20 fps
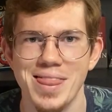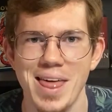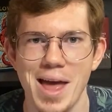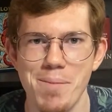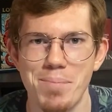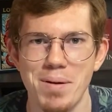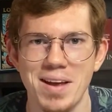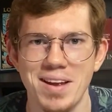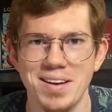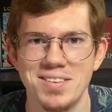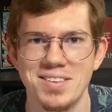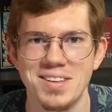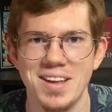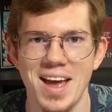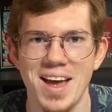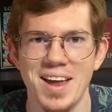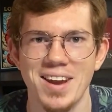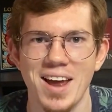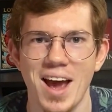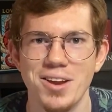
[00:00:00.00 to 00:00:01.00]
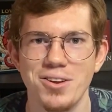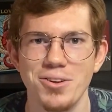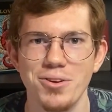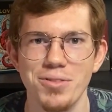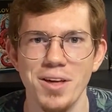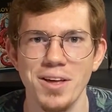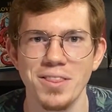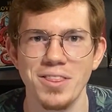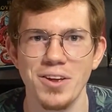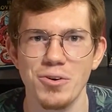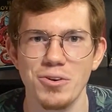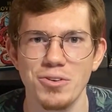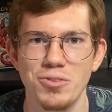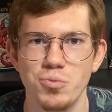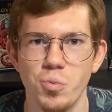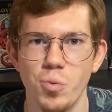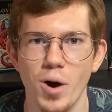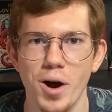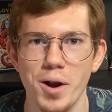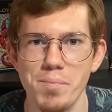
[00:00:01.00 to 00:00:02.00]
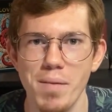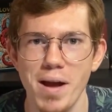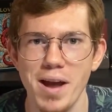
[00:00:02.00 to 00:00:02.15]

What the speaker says: That being said, I do think there is one